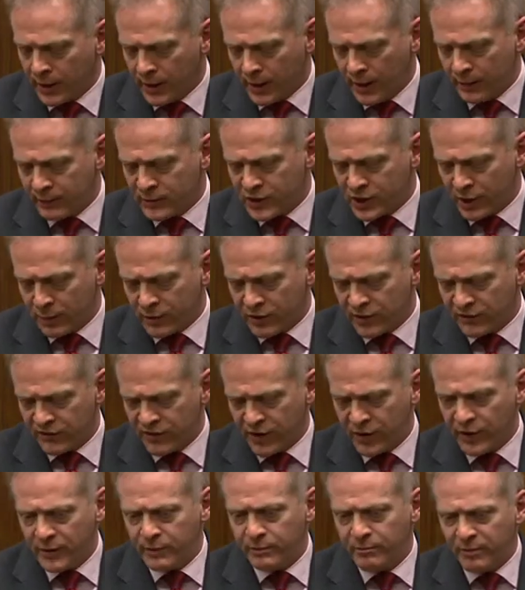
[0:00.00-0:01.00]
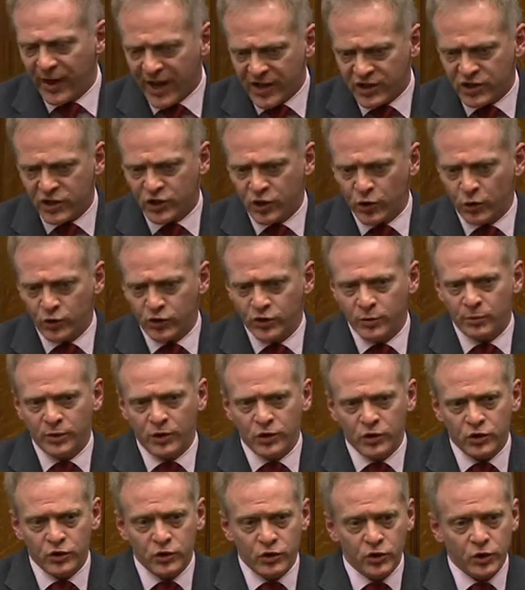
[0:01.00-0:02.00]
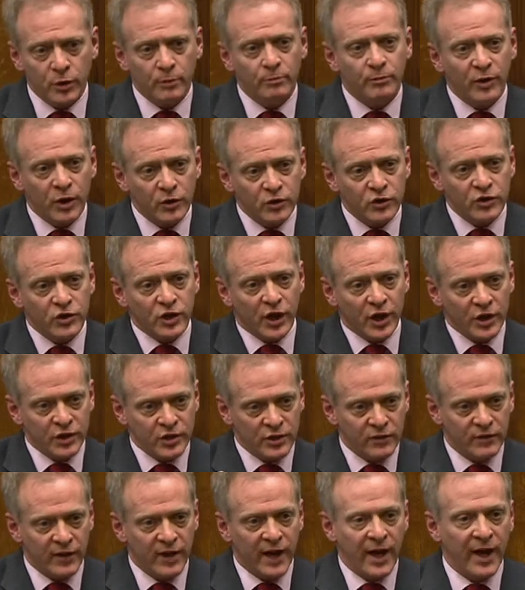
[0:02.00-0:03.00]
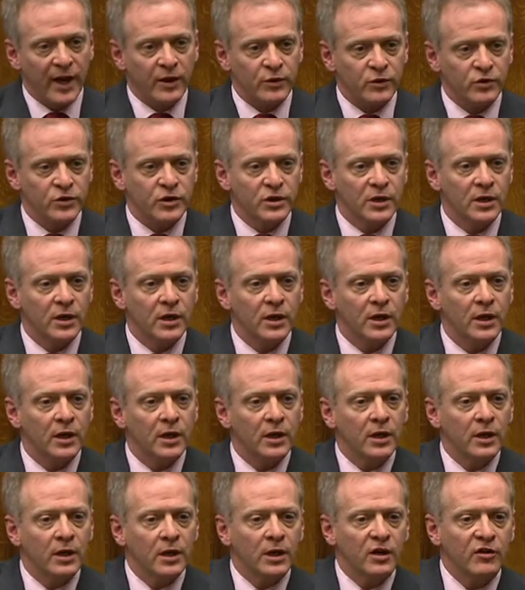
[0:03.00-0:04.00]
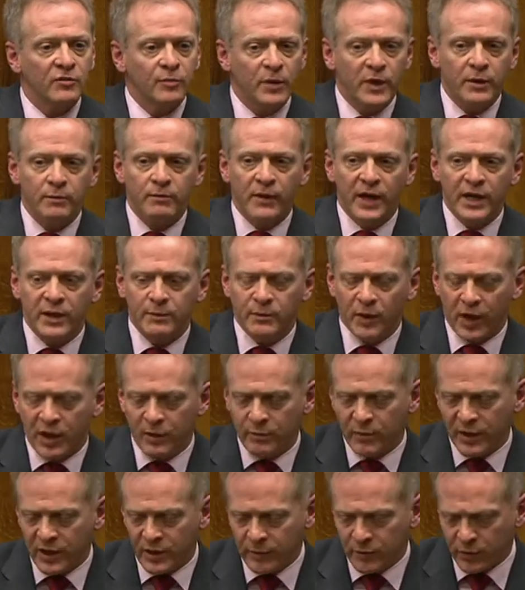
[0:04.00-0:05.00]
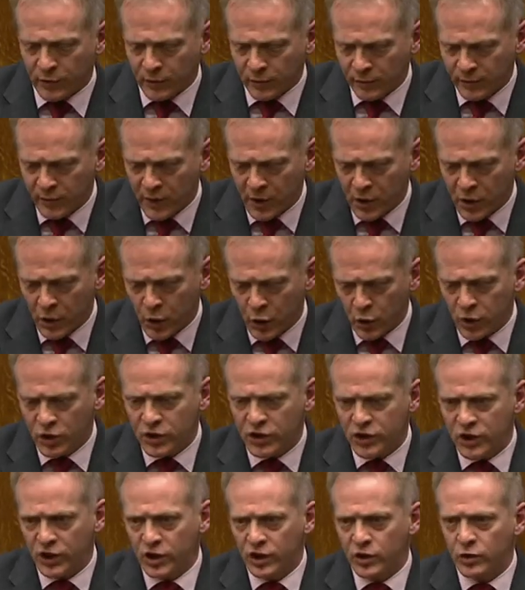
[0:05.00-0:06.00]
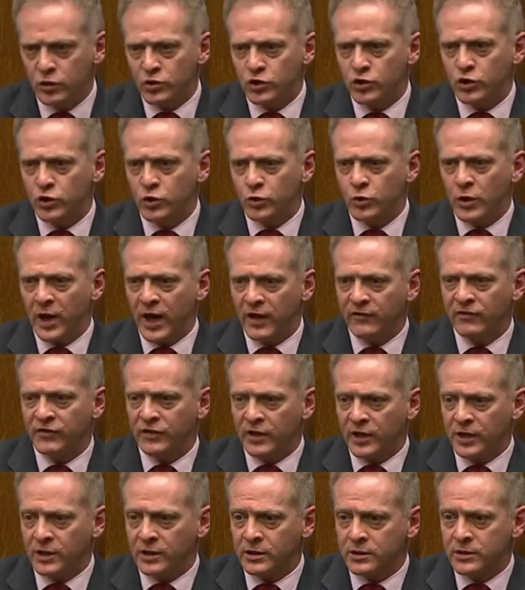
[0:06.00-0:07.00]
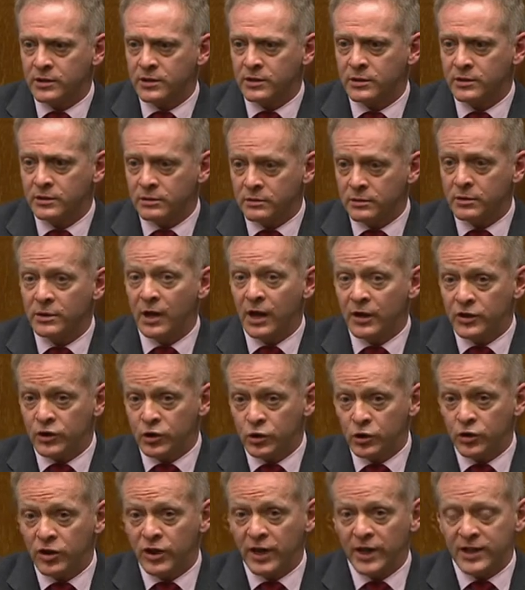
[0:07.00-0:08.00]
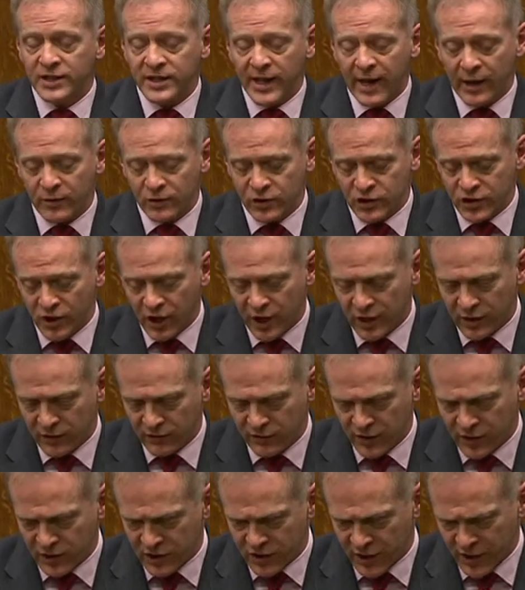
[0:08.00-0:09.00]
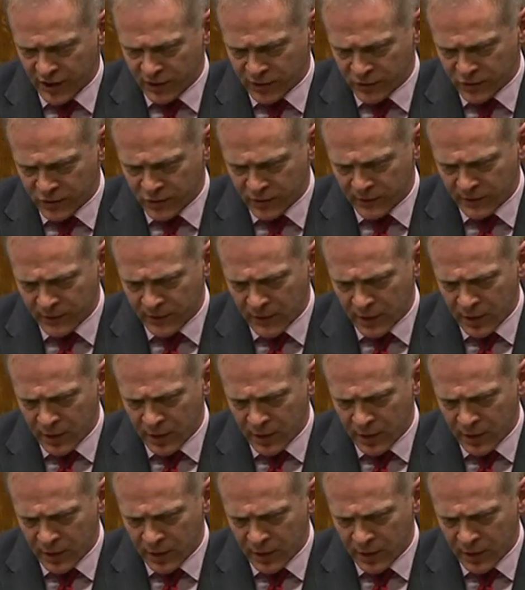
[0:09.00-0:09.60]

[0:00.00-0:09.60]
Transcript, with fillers: um, some of the very best contributions on both sides of the House have been made by people who continue to have things, uh, do things outside of this House.